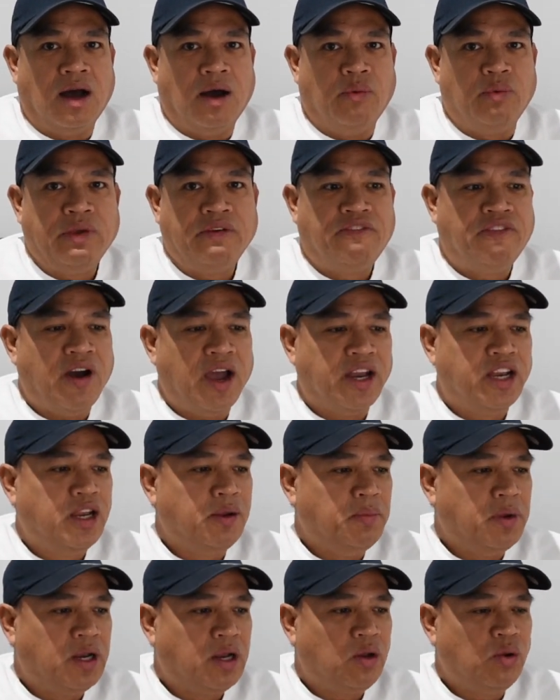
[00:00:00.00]
we find
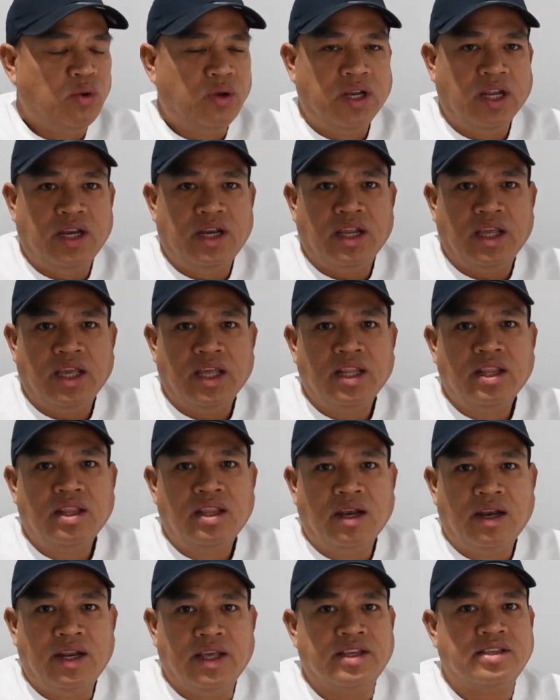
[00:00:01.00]
him included in
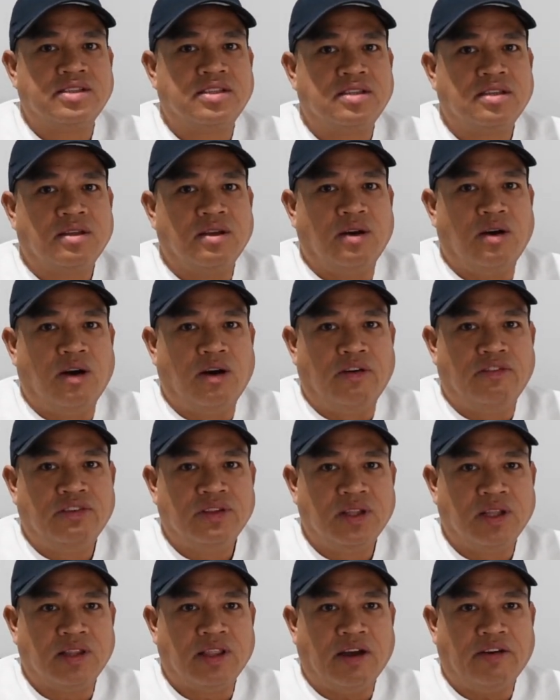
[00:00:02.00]
the list of
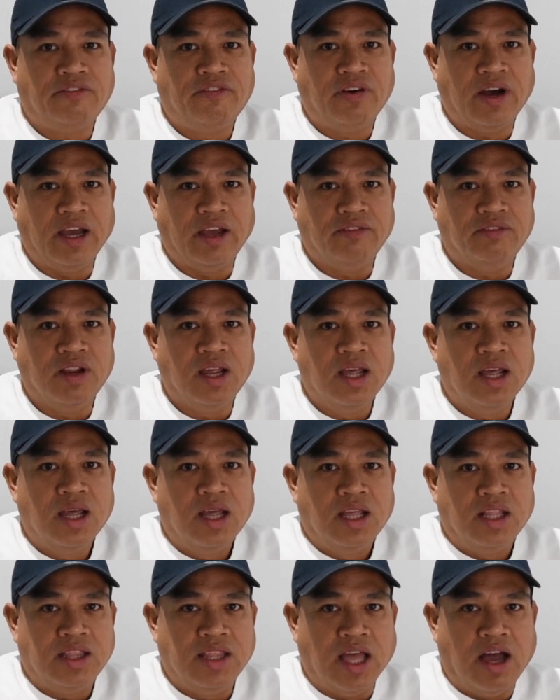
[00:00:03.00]
the top 5
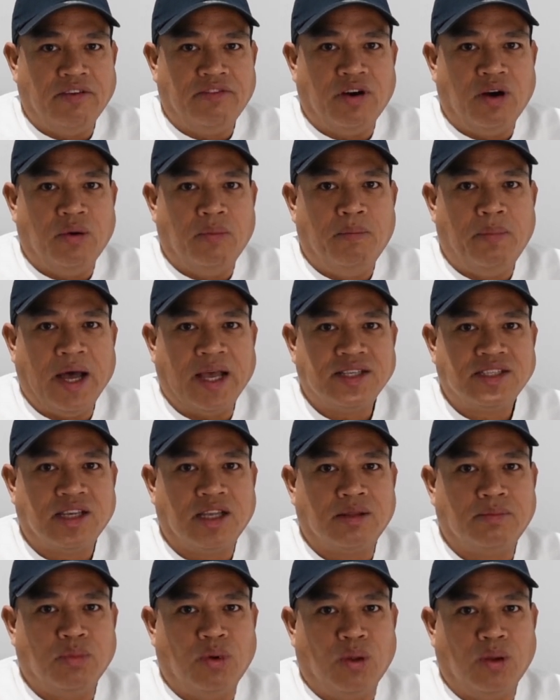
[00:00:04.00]
Davao
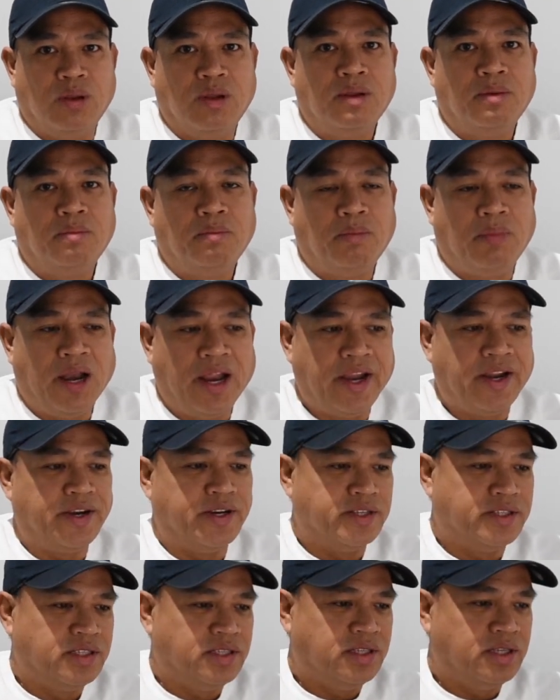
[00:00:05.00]
basketball
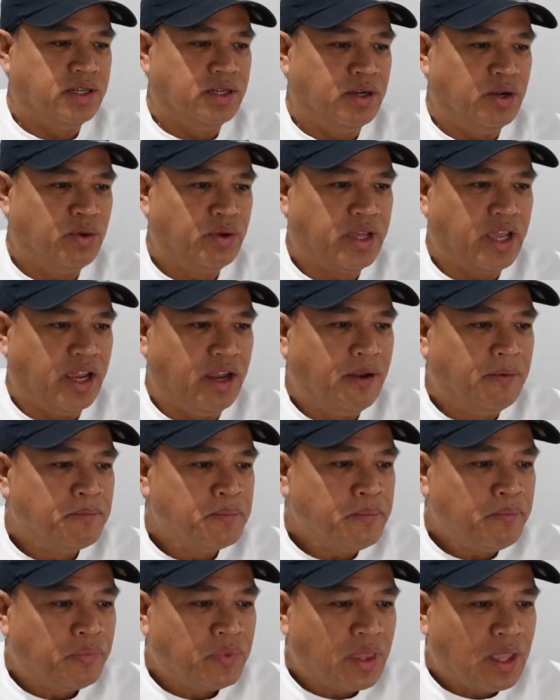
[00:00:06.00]
players. Okay,
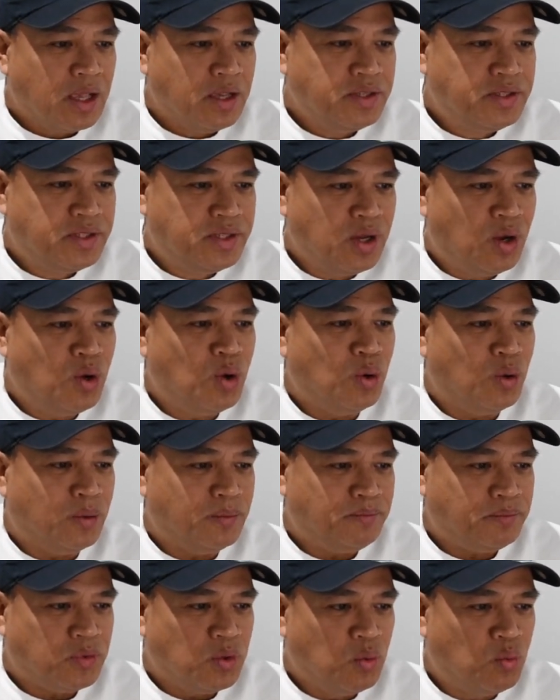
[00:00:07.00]

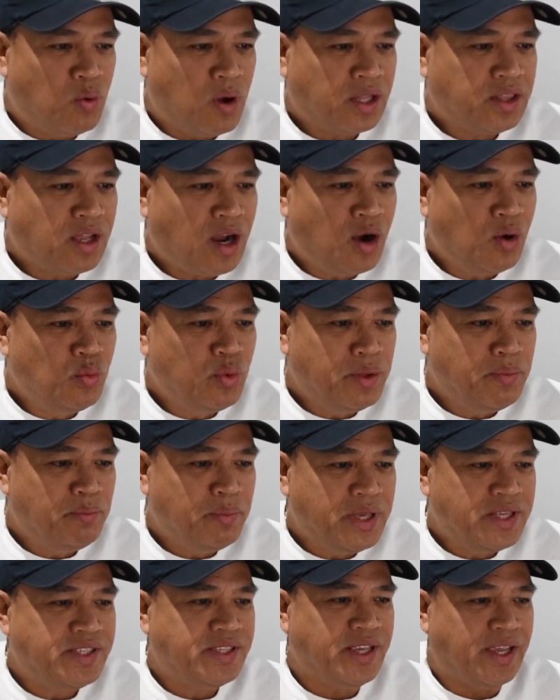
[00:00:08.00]
so what are we
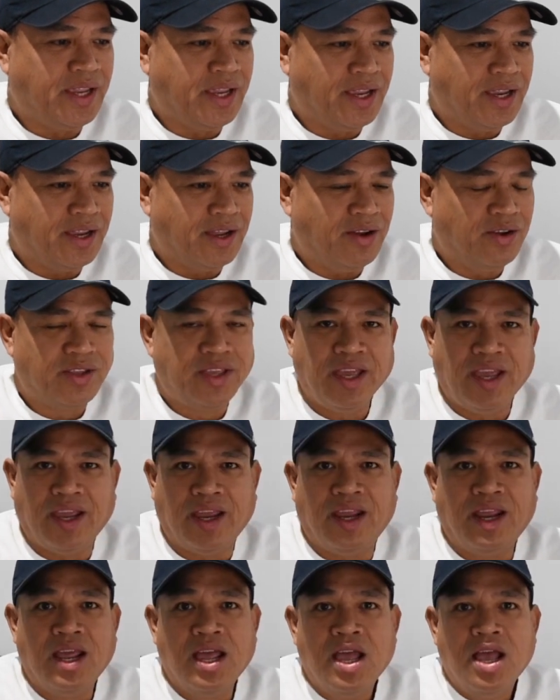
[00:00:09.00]
missing?
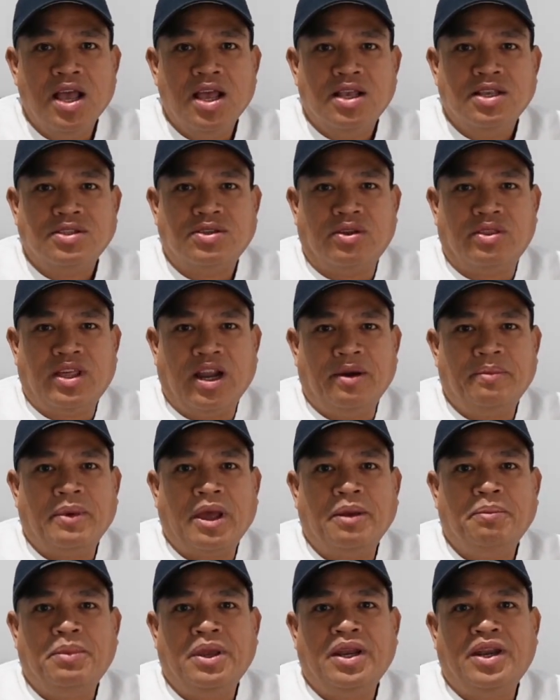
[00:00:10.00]
Okay, so there
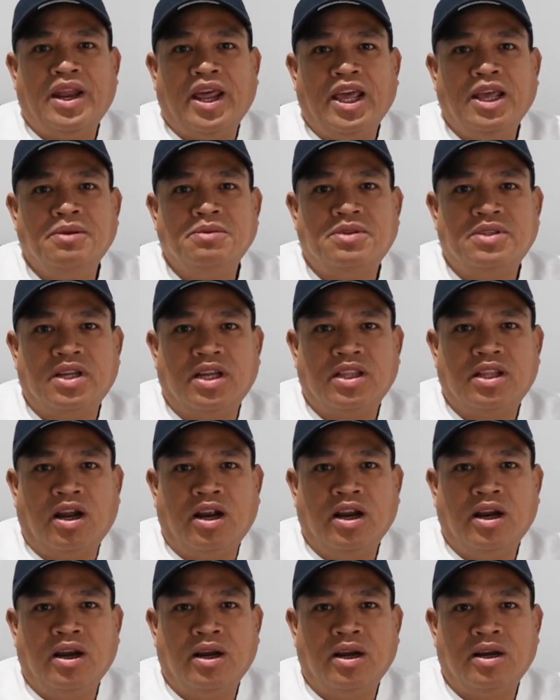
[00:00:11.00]
might be names that
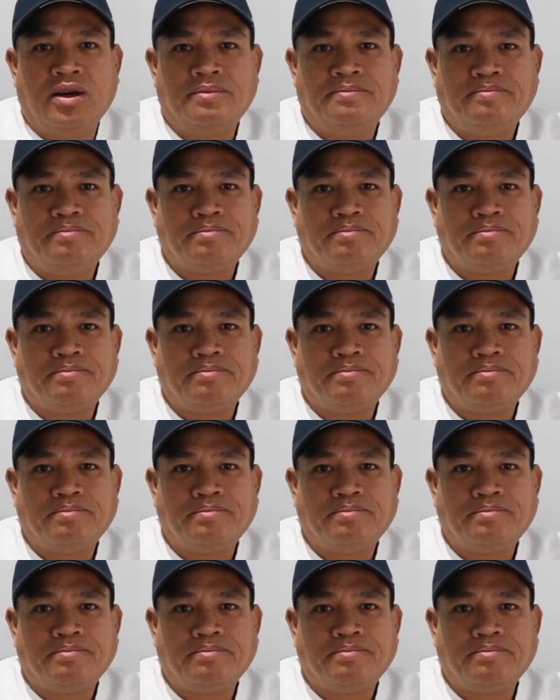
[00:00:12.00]
are